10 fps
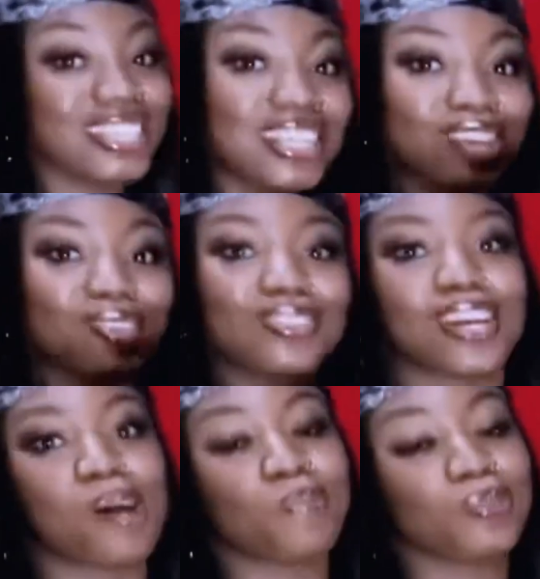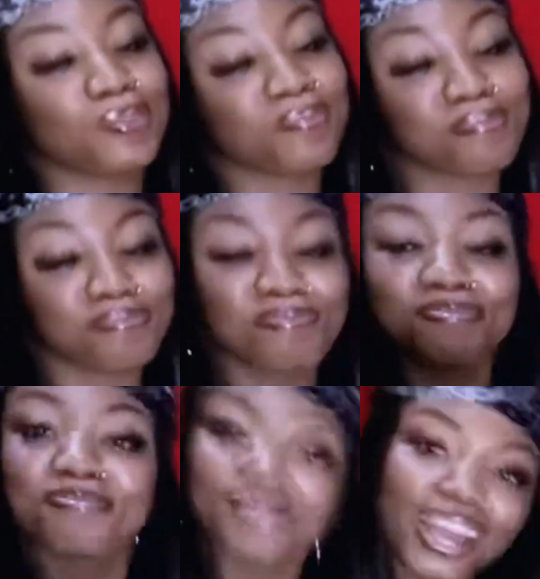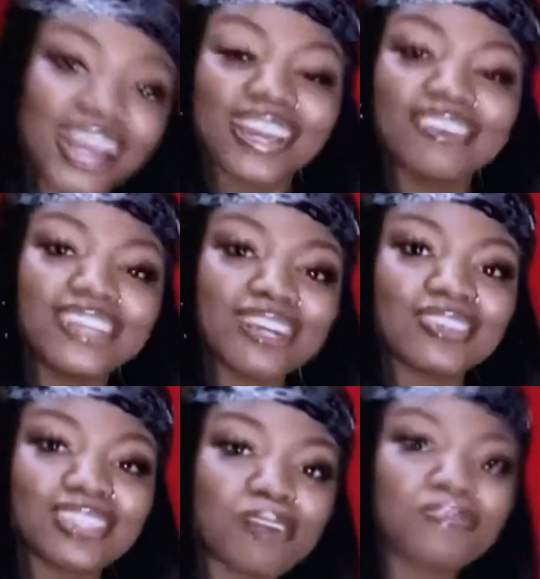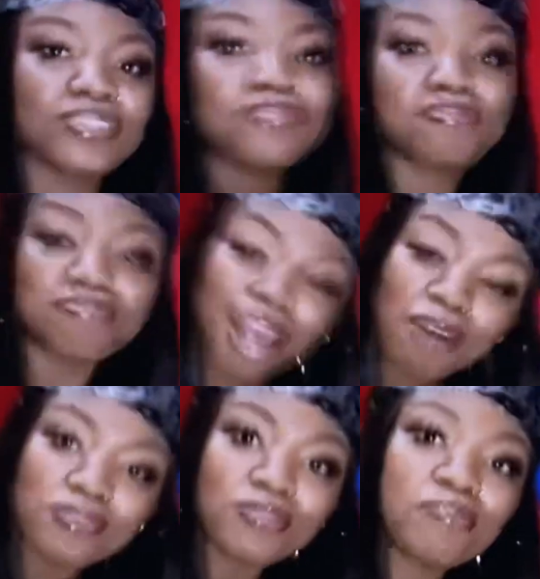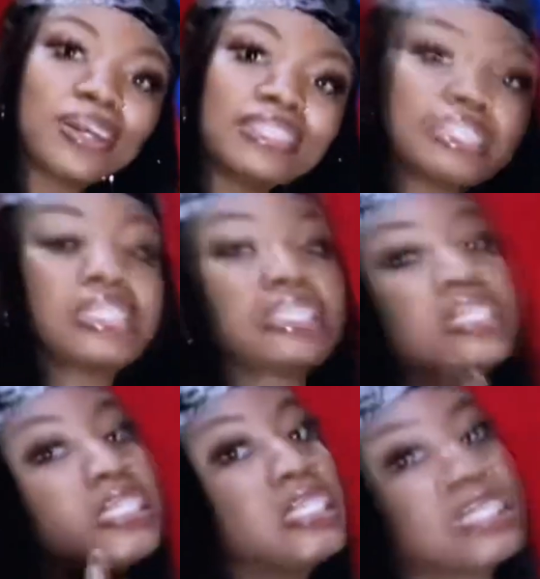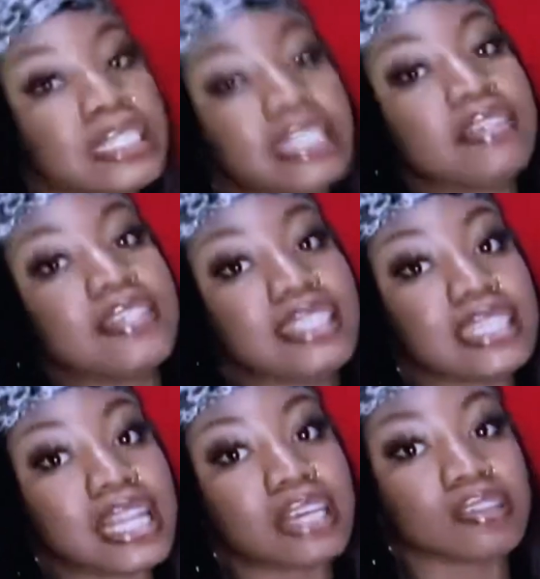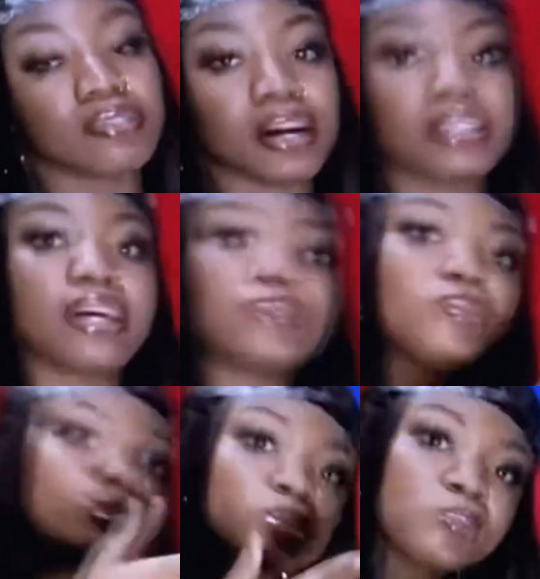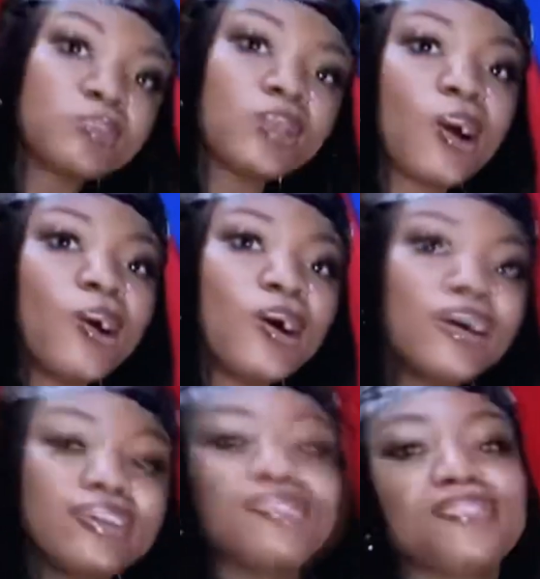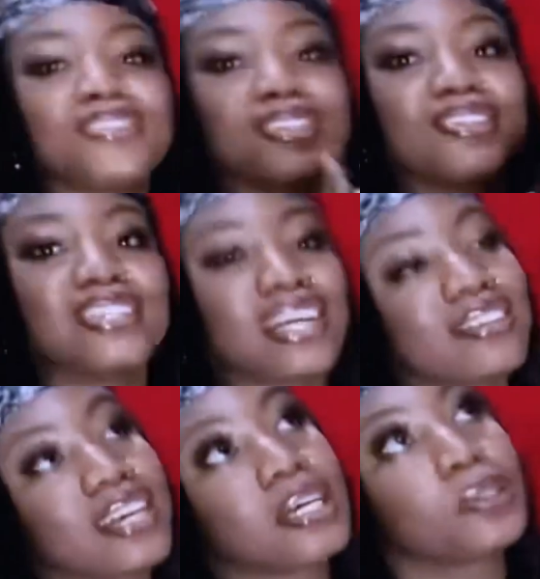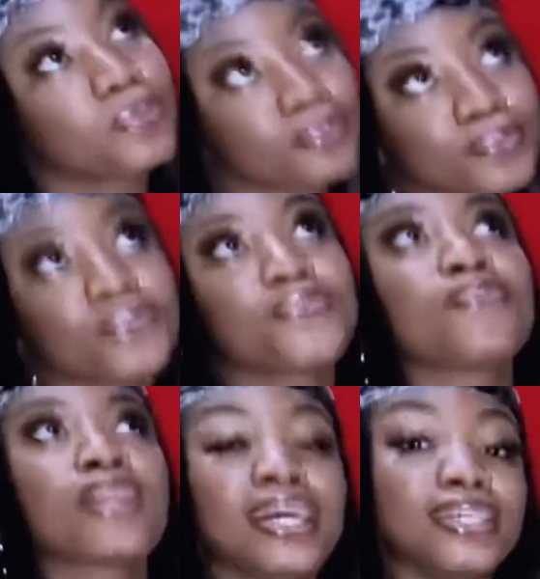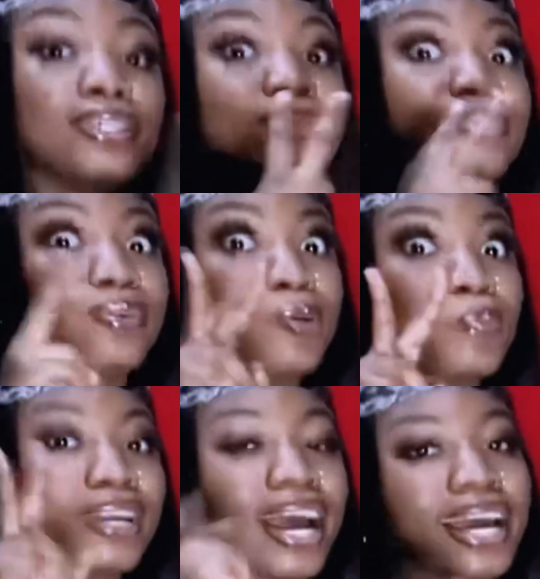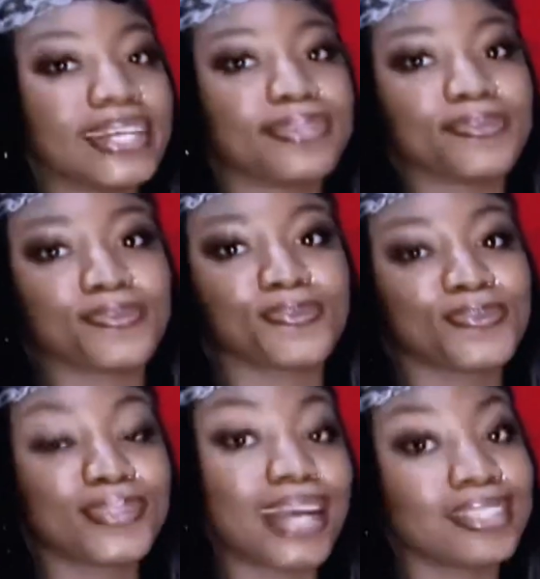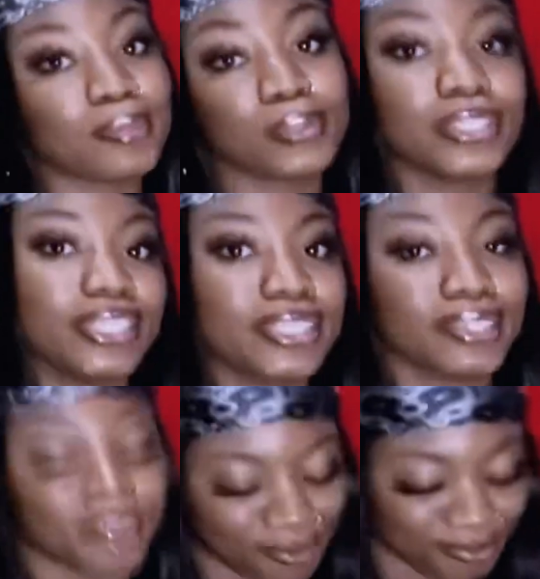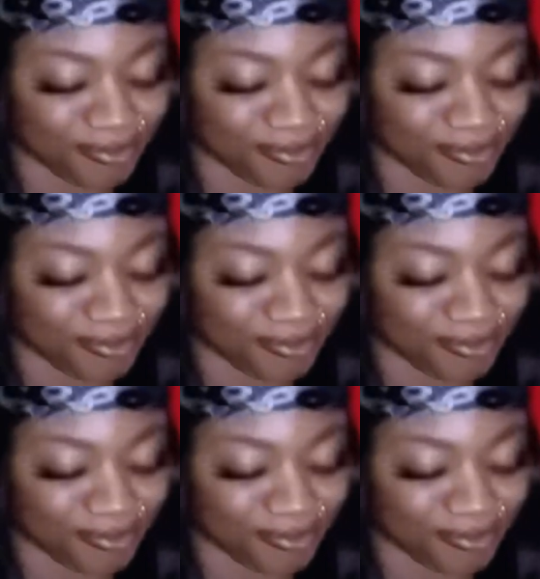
I think that's what's happening. If that's what's happening, happy for my sis. If she still has not found out, uh-huh. when she goes outside, she will open her eye. That's it, period.